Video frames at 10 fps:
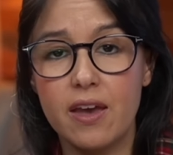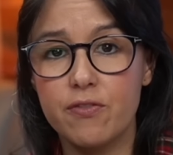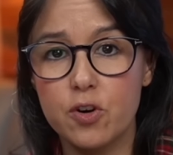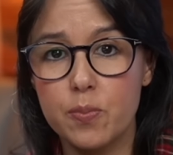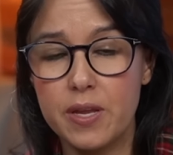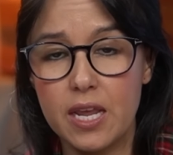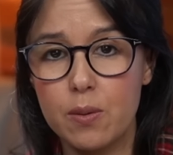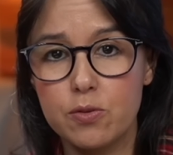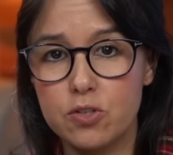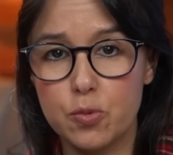ever been
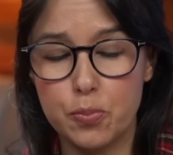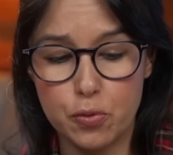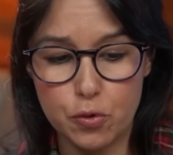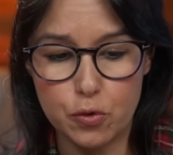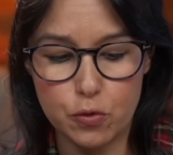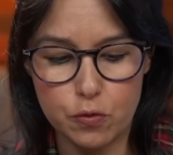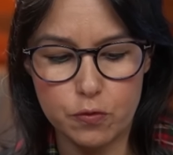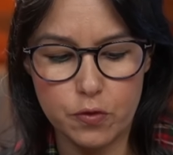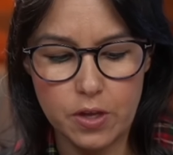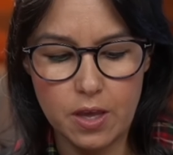able to
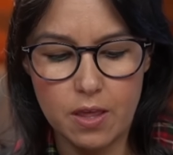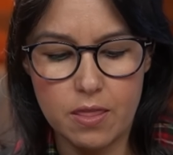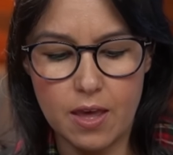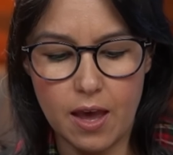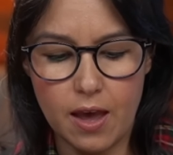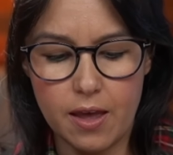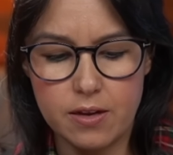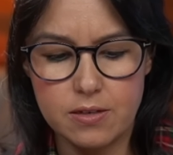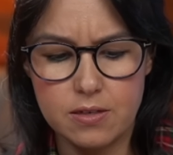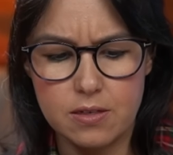prove
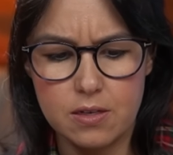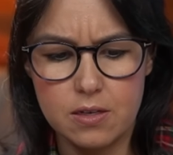that